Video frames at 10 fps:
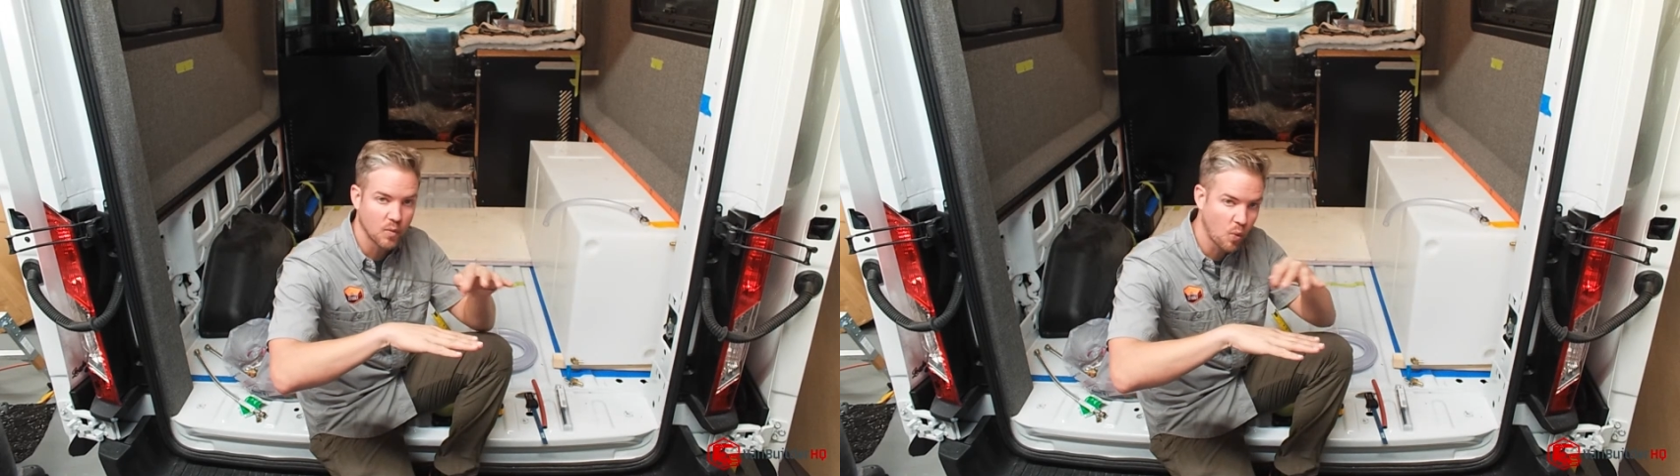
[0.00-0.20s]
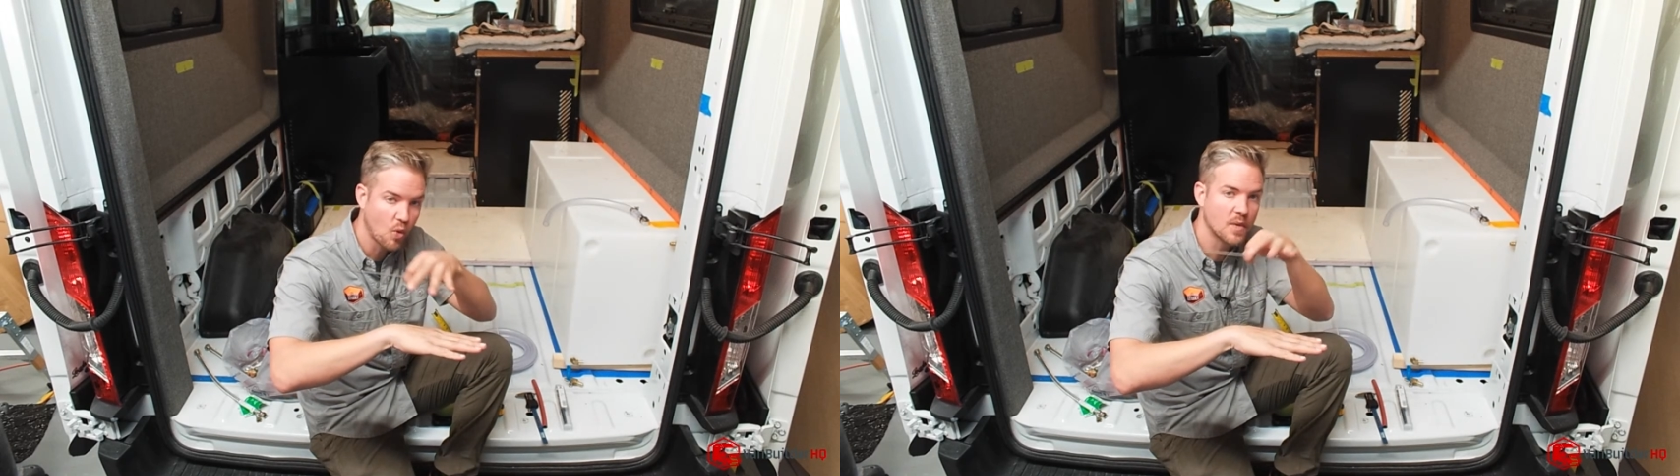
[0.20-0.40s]

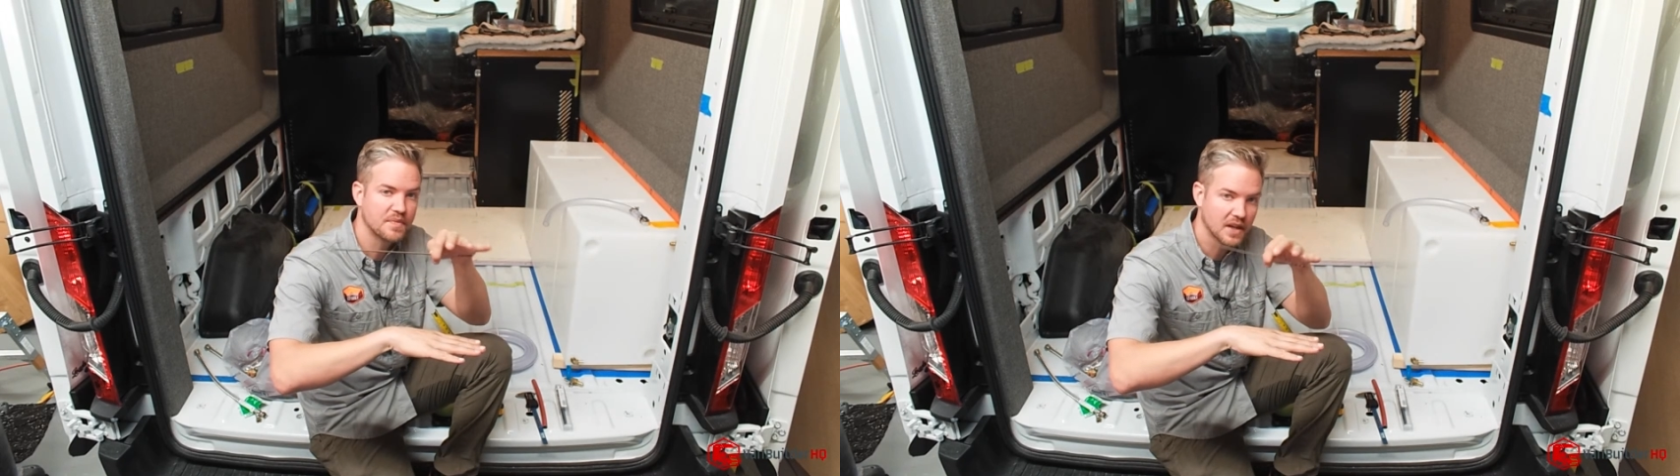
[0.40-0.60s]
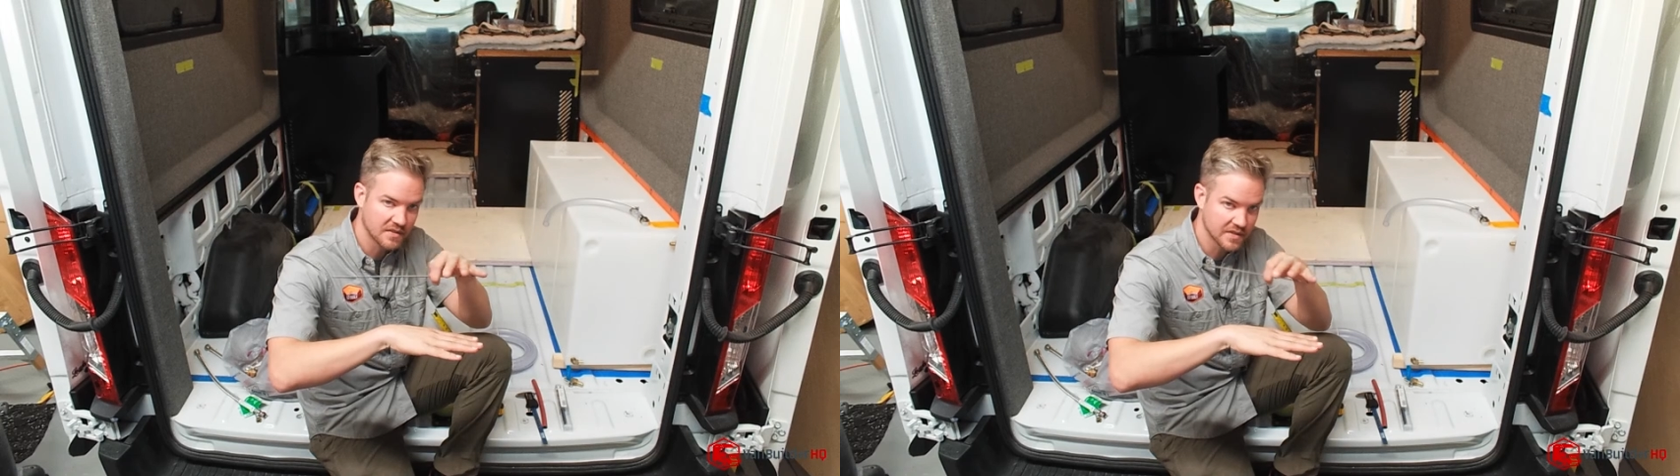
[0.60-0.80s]

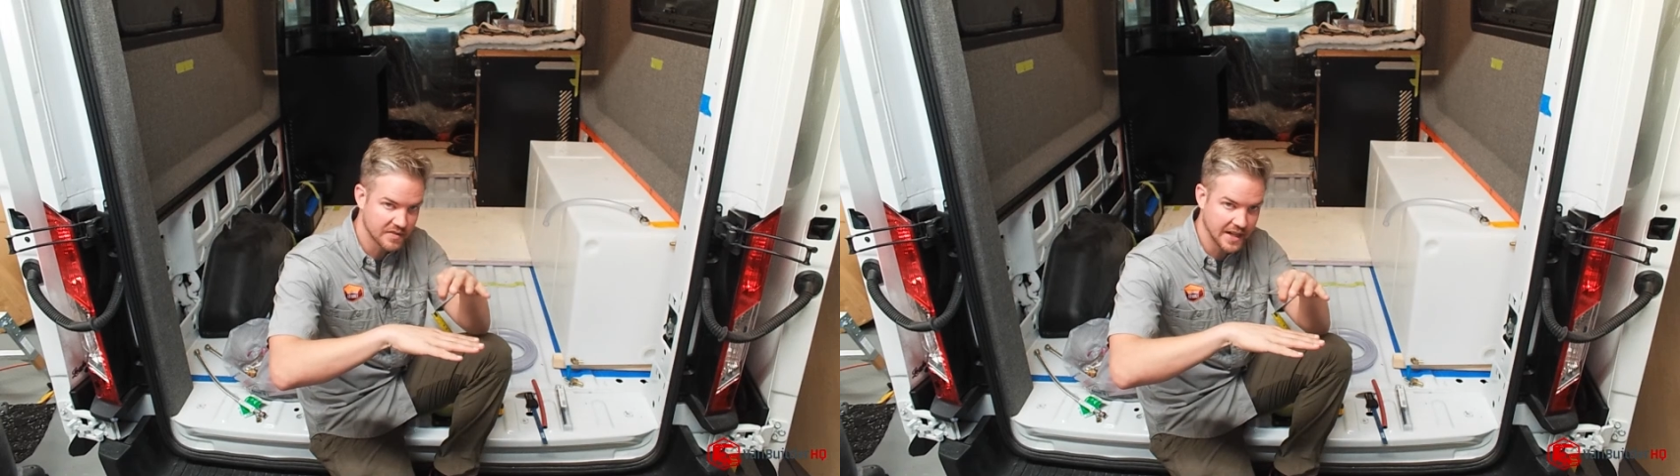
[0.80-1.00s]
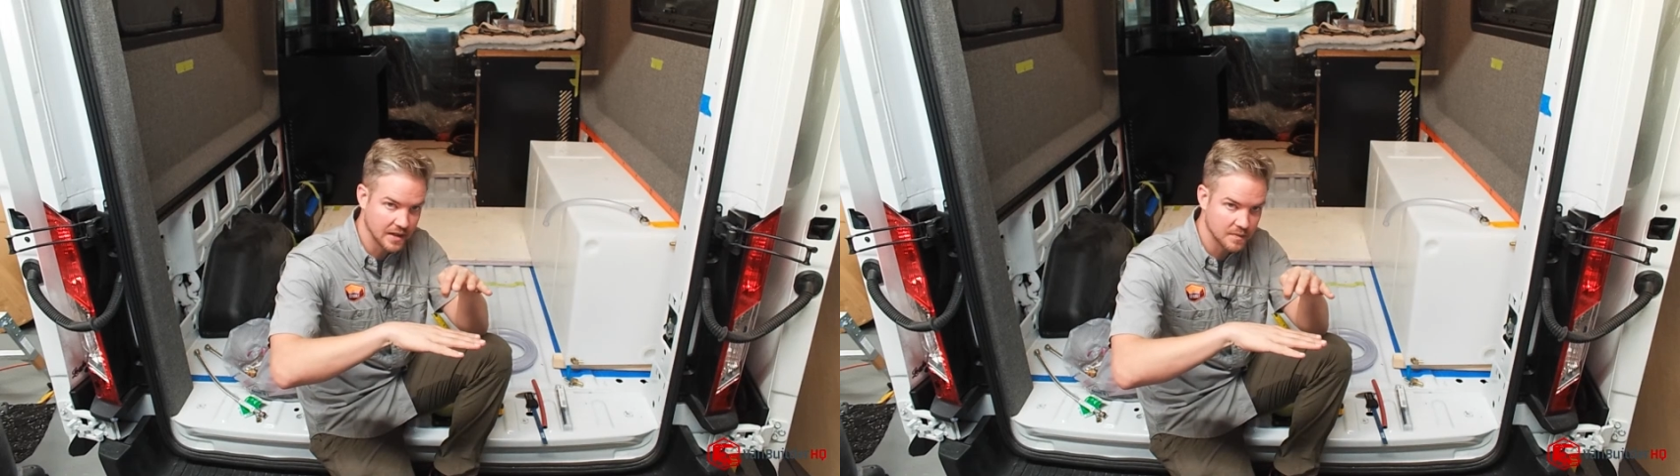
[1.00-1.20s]
warmth of the
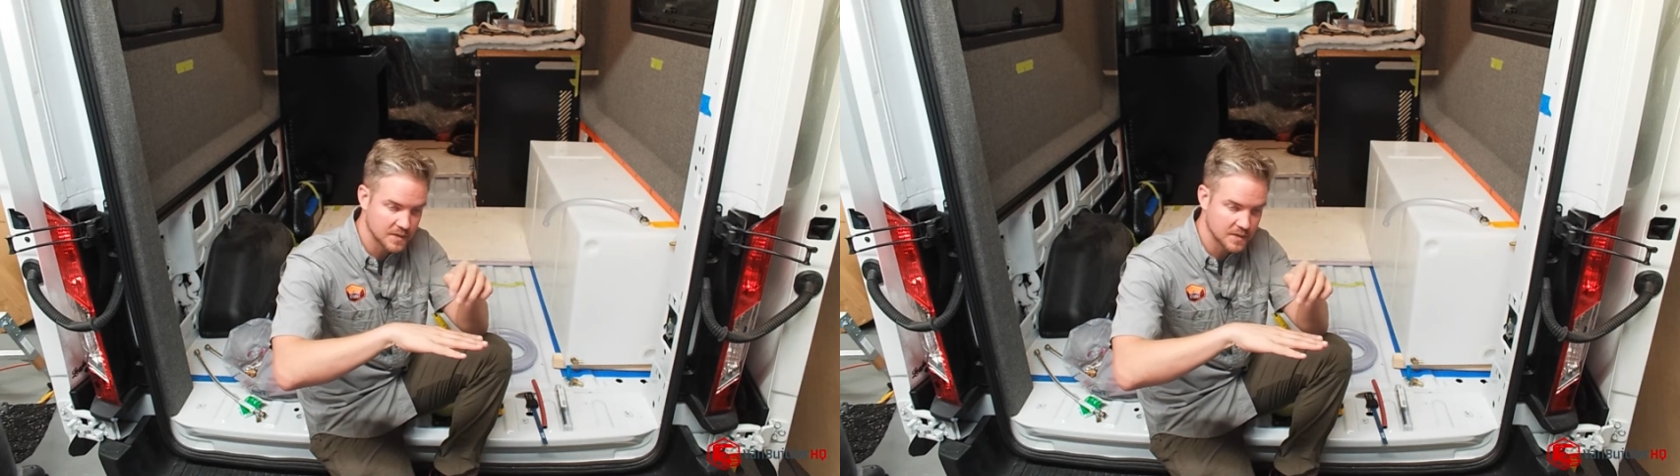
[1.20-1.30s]
van.